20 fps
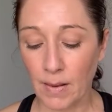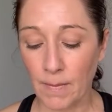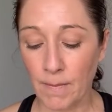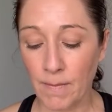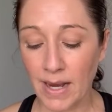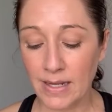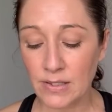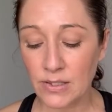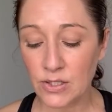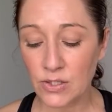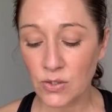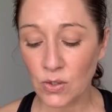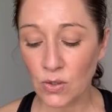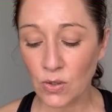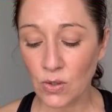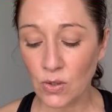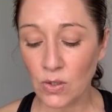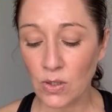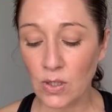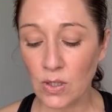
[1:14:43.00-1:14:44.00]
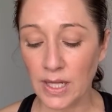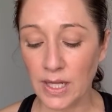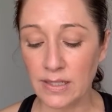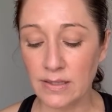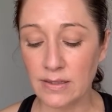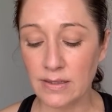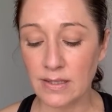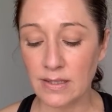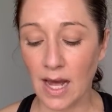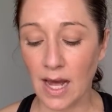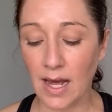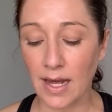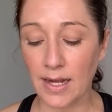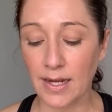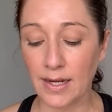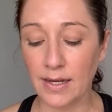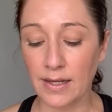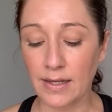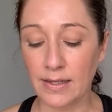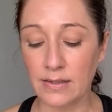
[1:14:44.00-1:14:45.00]
My soul
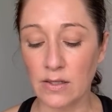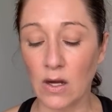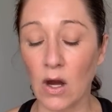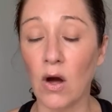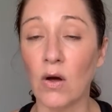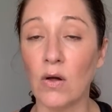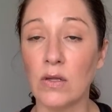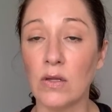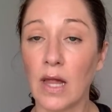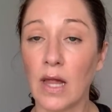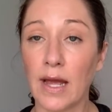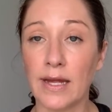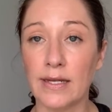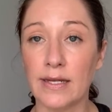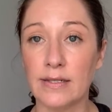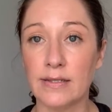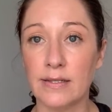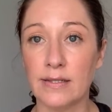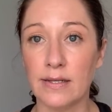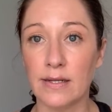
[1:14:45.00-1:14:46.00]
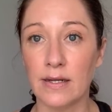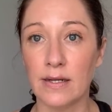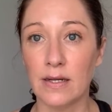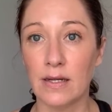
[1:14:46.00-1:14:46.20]
inside is all light,